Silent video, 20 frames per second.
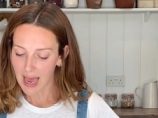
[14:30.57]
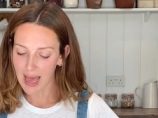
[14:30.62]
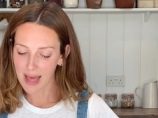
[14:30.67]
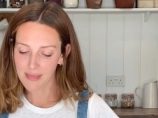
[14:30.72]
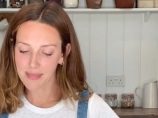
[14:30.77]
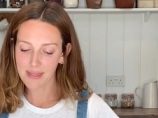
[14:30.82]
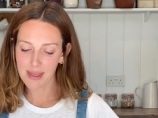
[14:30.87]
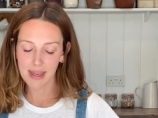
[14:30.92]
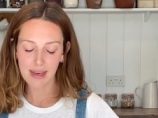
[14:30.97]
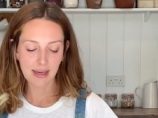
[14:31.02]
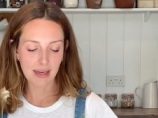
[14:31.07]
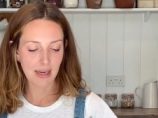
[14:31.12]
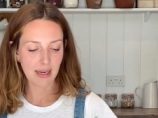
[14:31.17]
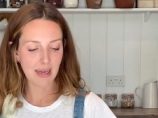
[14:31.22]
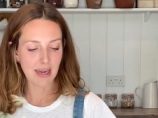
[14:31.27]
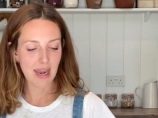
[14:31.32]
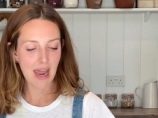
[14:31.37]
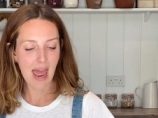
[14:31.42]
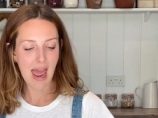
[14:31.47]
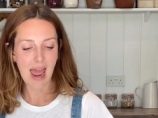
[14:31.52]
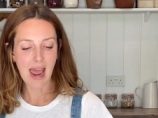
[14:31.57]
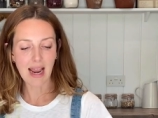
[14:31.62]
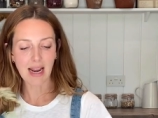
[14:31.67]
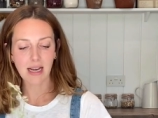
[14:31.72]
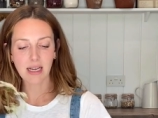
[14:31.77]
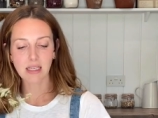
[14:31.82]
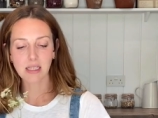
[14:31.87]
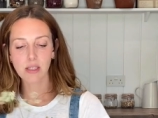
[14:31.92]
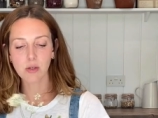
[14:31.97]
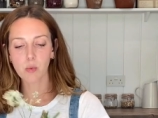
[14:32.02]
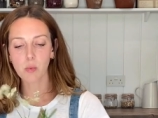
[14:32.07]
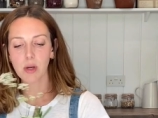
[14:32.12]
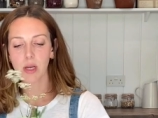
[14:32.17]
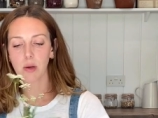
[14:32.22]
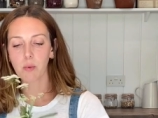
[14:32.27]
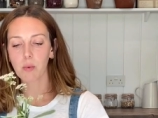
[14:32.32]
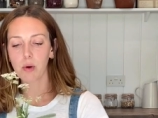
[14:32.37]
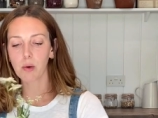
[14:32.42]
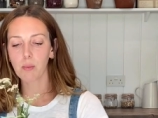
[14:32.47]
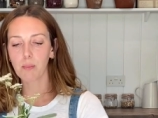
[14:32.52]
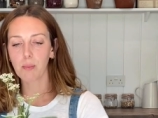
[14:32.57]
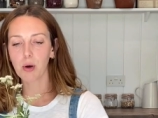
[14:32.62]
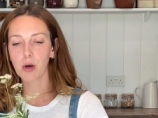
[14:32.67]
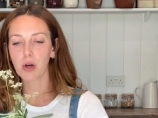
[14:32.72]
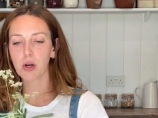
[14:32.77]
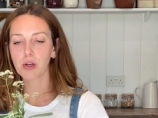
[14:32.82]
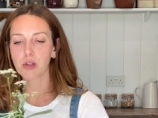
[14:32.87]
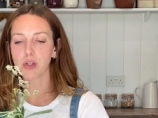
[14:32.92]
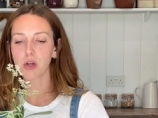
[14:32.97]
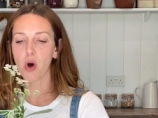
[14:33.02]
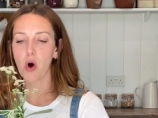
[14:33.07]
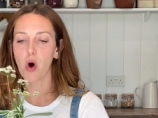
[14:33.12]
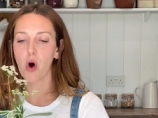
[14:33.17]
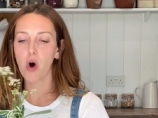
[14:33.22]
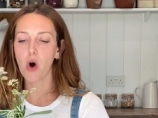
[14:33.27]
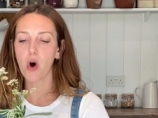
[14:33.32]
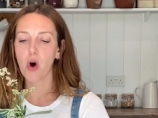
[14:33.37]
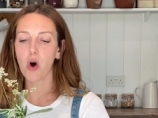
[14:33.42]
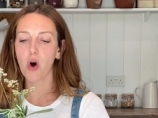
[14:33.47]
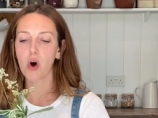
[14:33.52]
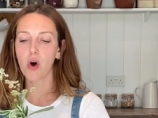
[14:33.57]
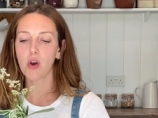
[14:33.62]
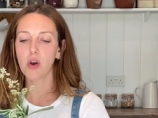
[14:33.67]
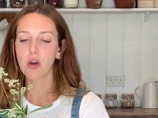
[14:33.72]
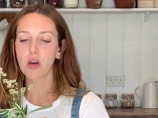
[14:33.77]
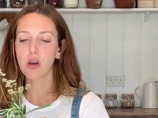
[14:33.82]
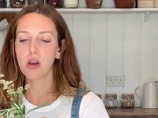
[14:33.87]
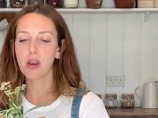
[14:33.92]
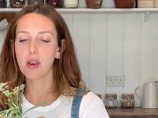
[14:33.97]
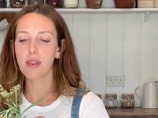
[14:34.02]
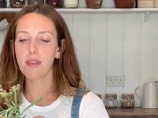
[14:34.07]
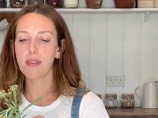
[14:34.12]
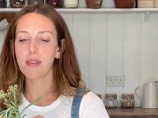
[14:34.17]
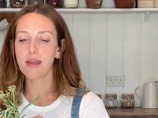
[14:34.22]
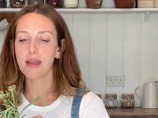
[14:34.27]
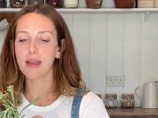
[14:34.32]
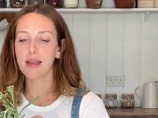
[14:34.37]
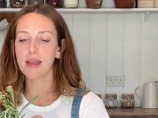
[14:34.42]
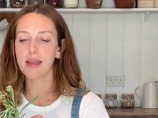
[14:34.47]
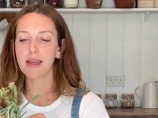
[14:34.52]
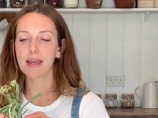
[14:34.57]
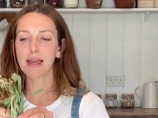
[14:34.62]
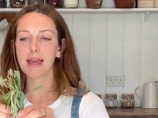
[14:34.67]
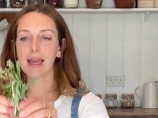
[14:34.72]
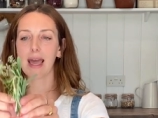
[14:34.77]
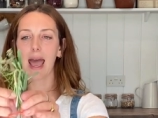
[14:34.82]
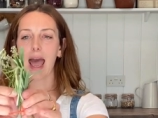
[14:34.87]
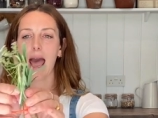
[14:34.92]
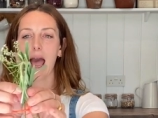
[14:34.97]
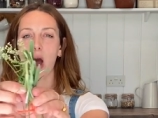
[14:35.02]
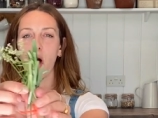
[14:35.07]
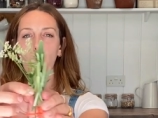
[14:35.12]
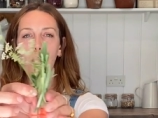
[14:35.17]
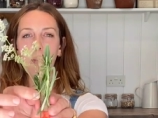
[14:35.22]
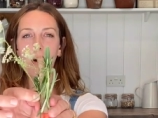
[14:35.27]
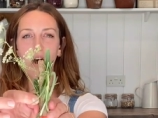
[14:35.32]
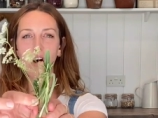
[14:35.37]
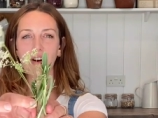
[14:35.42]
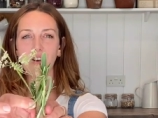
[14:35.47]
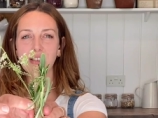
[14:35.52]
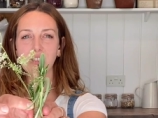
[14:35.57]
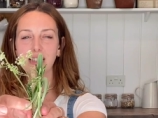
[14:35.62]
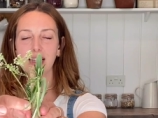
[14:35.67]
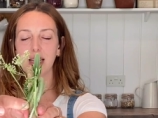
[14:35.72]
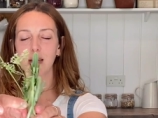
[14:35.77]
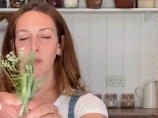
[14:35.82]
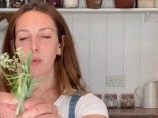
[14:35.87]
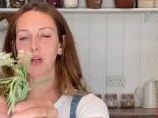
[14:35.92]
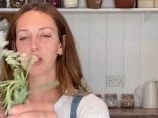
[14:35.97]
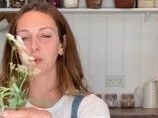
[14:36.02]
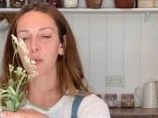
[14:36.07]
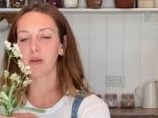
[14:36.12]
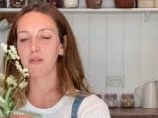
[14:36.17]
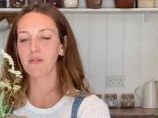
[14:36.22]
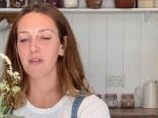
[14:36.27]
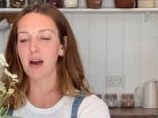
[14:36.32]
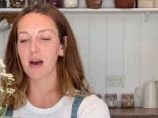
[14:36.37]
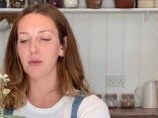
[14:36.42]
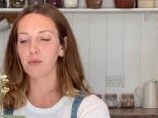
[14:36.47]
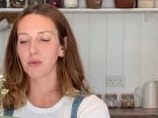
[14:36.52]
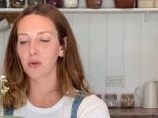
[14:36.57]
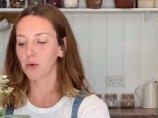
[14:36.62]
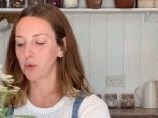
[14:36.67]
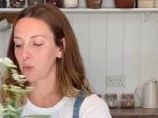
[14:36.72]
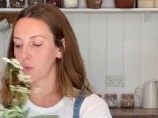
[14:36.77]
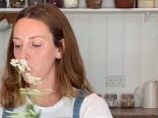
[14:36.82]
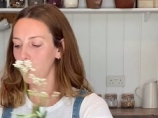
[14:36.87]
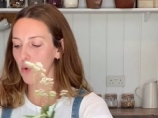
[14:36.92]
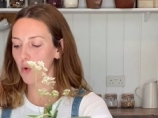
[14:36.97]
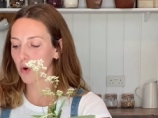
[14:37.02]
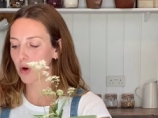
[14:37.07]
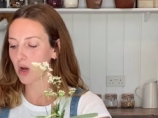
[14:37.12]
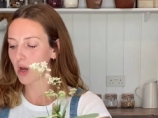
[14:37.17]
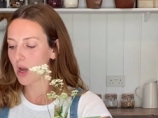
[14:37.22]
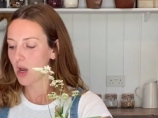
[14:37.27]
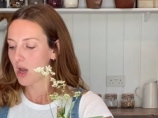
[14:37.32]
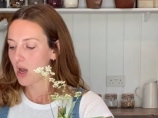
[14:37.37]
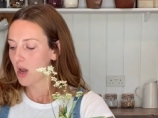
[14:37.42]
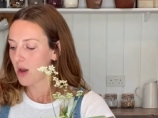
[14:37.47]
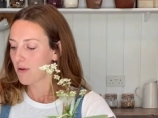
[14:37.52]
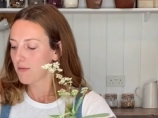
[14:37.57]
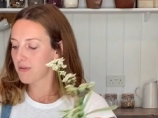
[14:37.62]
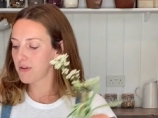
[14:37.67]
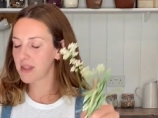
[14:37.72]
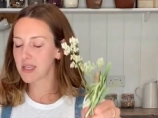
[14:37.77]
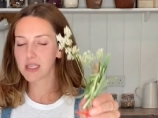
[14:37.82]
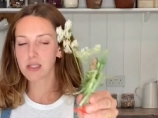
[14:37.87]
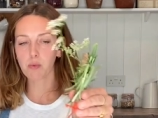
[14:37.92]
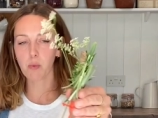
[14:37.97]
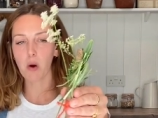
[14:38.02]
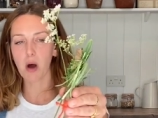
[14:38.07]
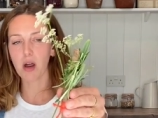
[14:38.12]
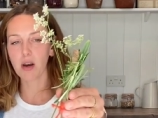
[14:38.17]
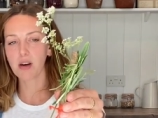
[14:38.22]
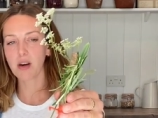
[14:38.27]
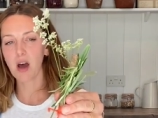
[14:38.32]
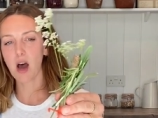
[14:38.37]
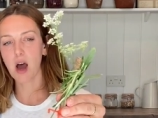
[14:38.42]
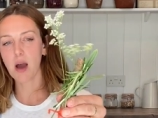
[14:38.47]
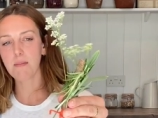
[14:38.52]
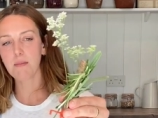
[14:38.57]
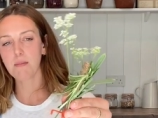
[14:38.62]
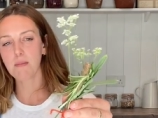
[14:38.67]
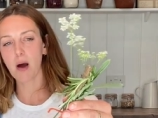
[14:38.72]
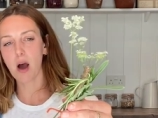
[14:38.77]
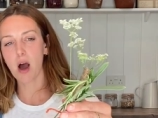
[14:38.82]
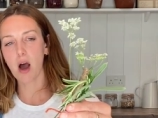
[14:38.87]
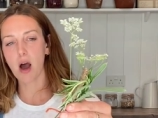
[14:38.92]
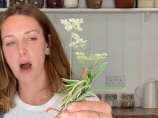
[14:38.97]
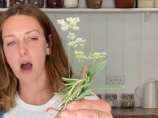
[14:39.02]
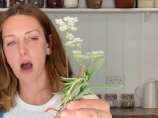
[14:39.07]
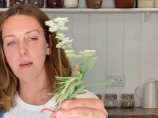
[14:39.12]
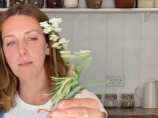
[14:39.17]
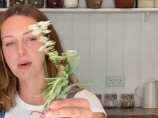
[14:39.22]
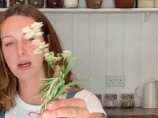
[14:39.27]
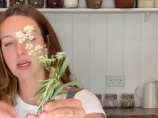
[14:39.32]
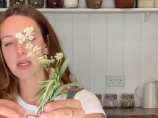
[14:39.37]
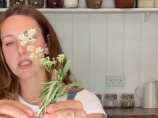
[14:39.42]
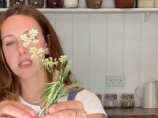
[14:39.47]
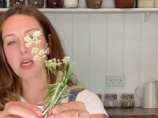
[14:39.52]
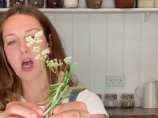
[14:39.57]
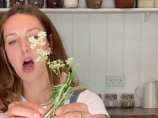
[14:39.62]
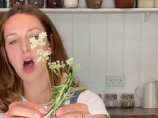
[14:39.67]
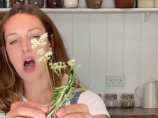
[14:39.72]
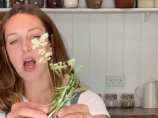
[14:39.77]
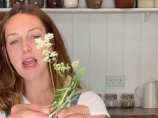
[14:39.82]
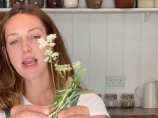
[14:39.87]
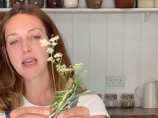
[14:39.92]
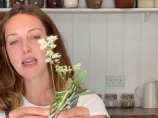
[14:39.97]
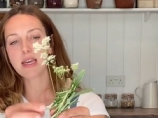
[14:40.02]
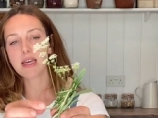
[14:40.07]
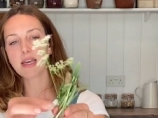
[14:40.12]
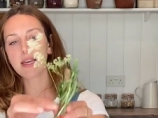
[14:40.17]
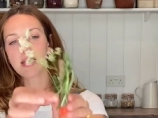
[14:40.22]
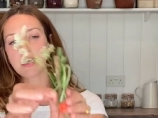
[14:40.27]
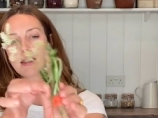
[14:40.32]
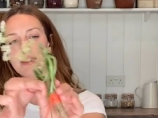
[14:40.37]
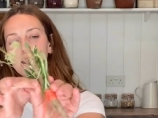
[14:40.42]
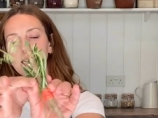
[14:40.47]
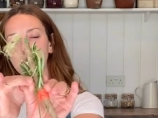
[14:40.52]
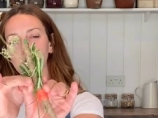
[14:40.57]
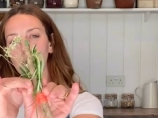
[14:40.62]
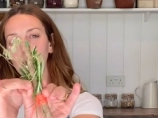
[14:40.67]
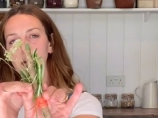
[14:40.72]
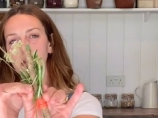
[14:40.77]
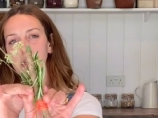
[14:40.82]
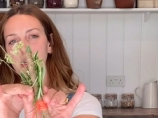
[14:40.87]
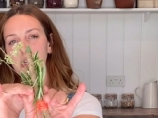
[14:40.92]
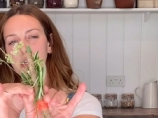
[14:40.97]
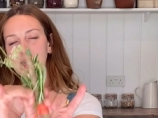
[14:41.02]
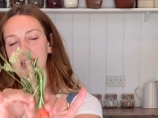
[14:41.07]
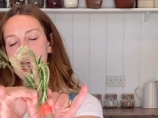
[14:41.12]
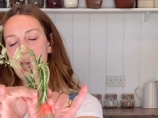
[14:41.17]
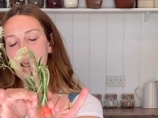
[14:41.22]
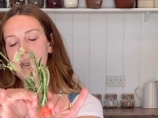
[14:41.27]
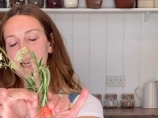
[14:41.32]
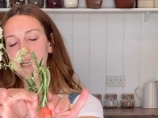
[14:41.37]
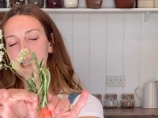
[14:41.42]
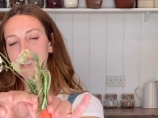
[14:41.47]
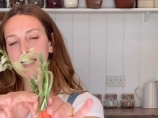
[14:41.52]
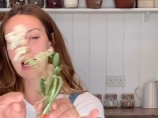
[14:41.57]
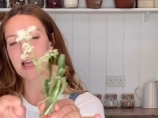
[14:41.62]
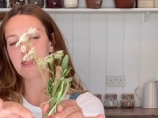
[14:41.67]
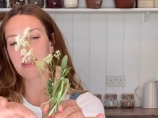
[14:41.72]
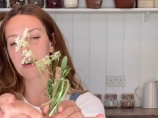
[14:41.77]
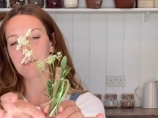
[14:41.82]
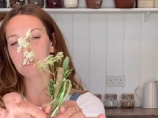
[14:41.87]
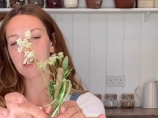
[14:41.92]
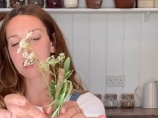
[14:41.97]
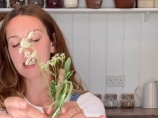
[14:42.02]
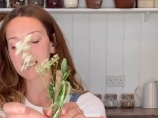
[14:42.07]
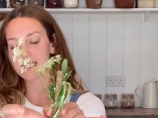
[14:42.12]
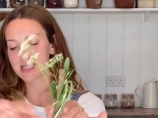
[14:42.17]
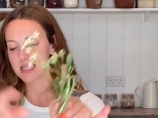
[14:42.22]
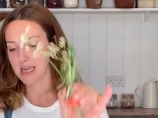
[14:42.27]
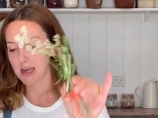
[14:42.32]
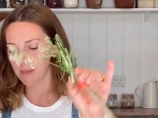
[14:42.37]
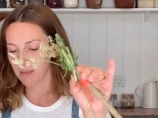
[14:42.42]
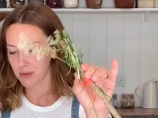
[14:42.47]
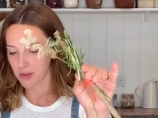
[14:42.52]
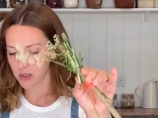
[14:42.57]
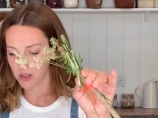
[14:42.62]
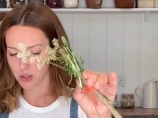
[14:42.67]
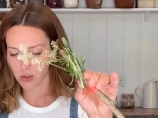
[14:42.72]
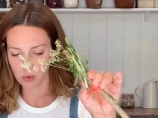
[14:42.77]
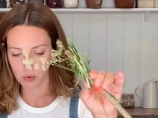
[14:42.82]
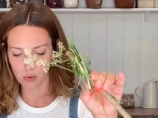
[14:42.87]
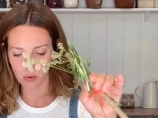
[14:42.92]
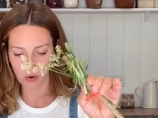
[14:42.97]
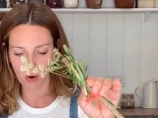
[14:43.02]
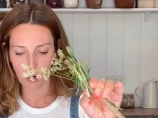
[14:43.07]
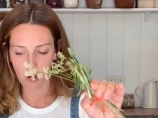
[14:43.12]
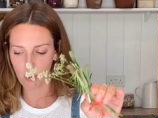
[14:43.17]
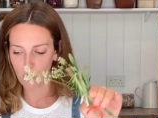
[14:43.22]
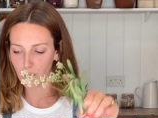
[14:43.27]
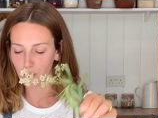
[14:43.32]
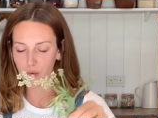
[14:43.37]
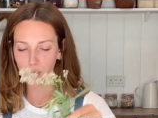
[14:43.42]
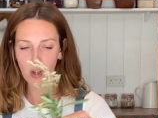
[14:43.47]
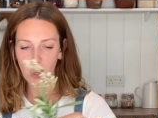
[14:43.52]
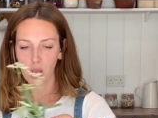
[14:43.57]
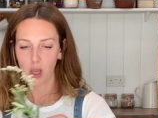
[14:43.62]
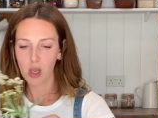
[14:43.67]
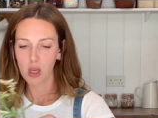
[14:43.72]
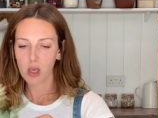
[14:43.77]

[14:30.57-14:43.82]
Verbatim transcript: And then next we will put on the cow parsley, which we found on a walk. For this one, I'm I'm going to tie this one next and then I'm going to snip the stalk off.